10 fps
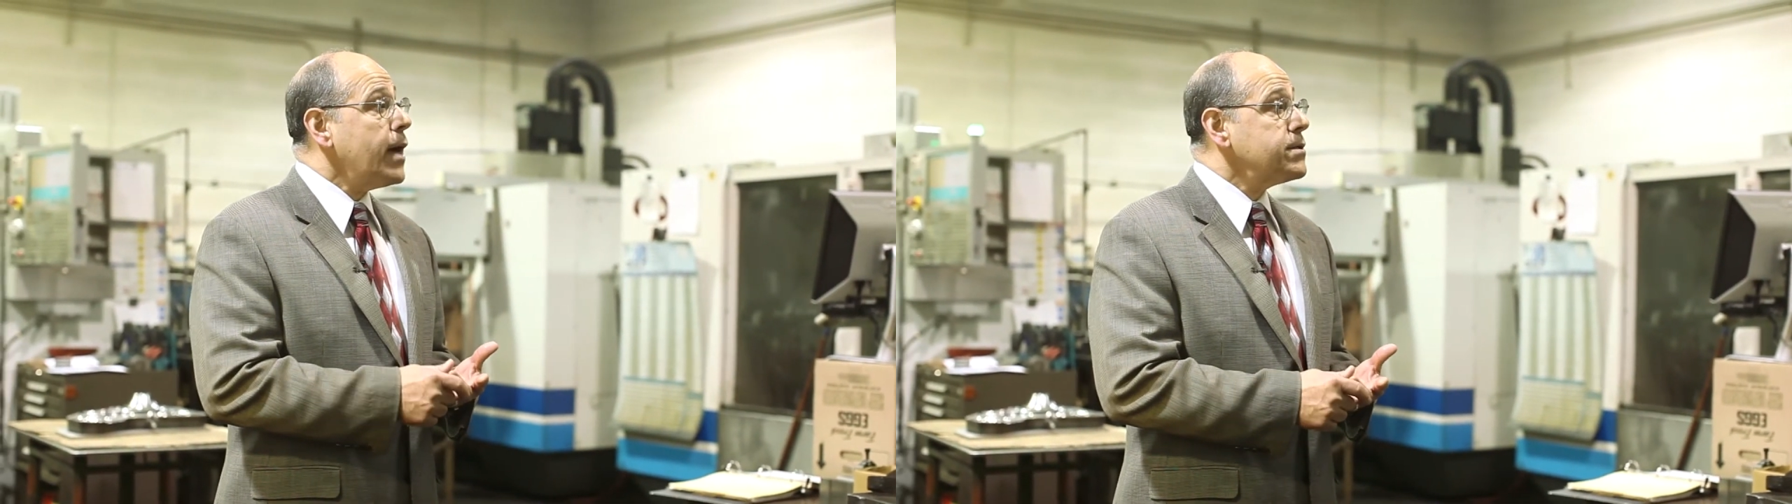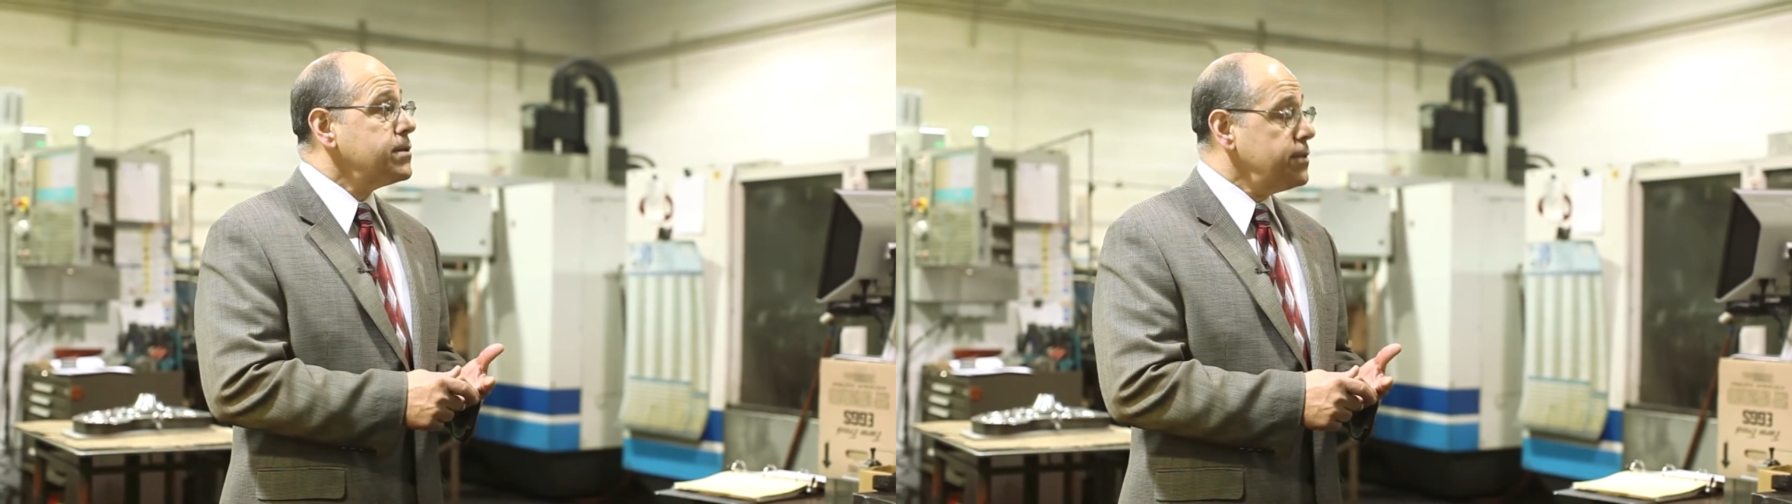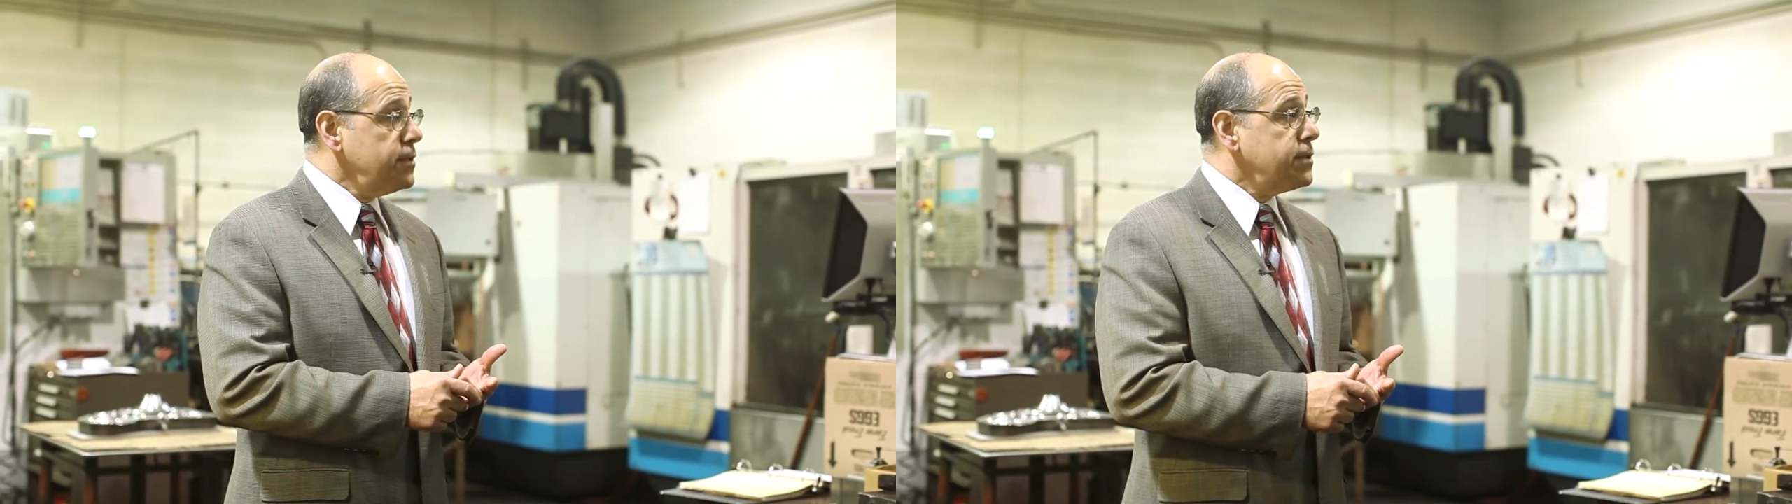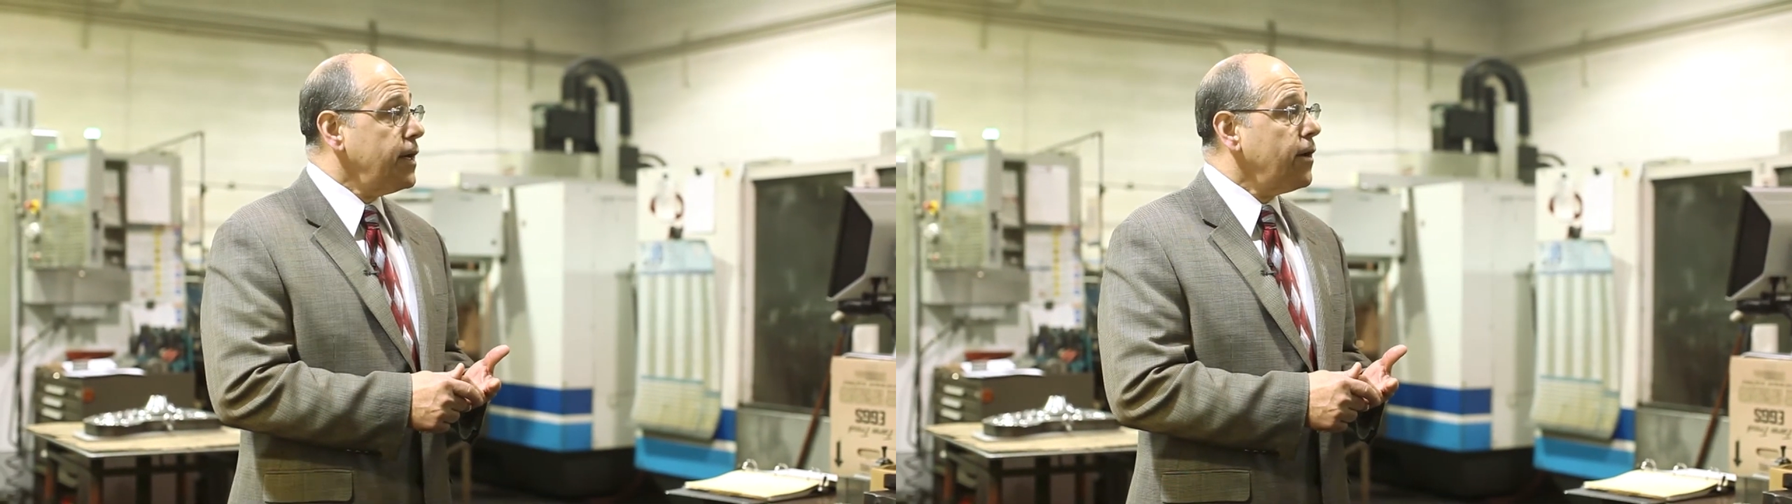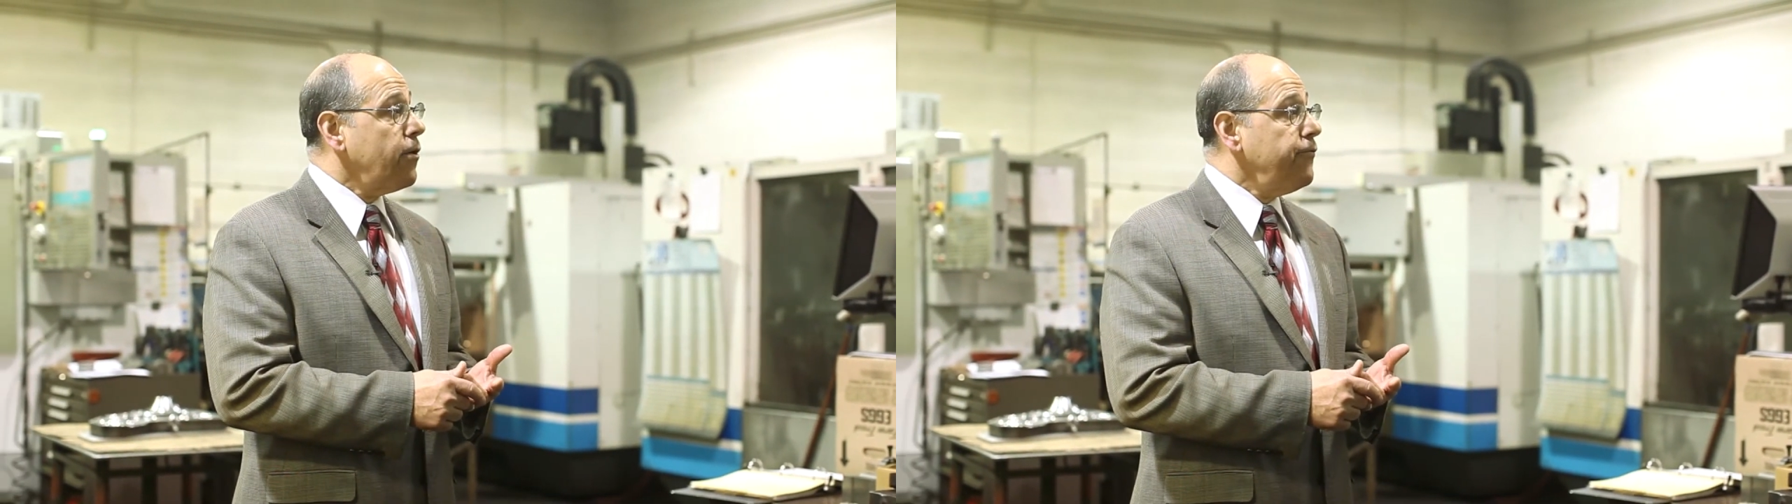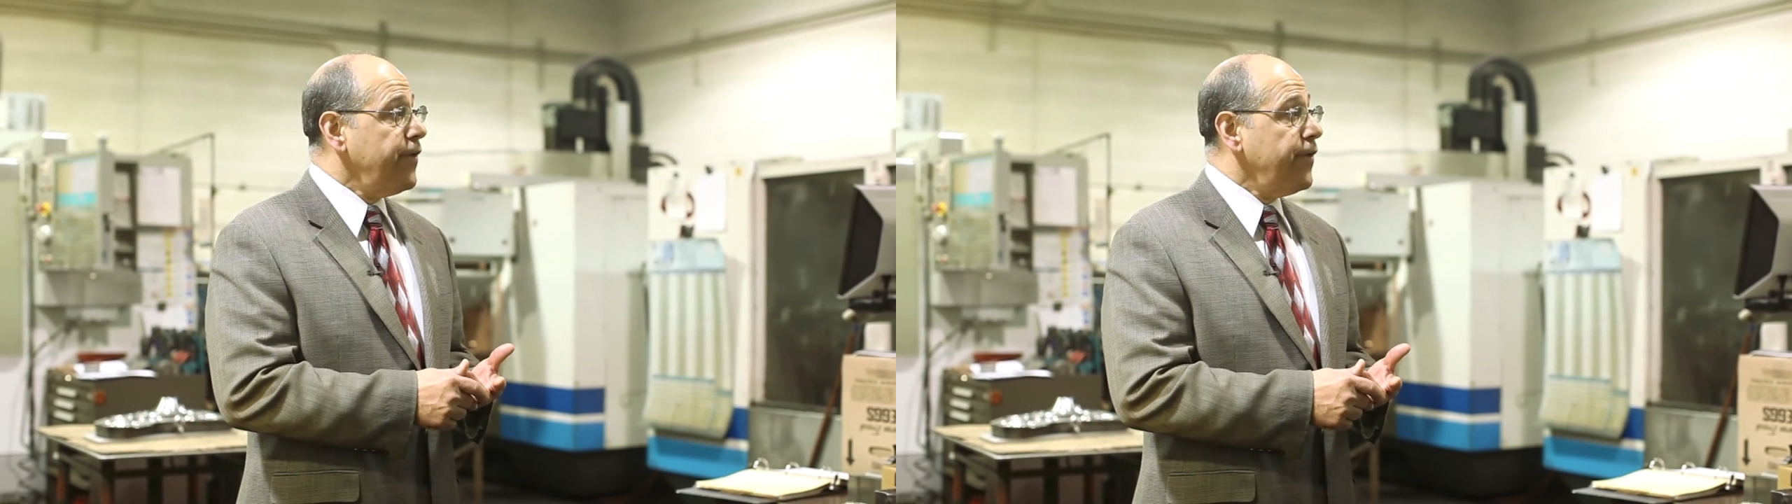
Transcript: processes that are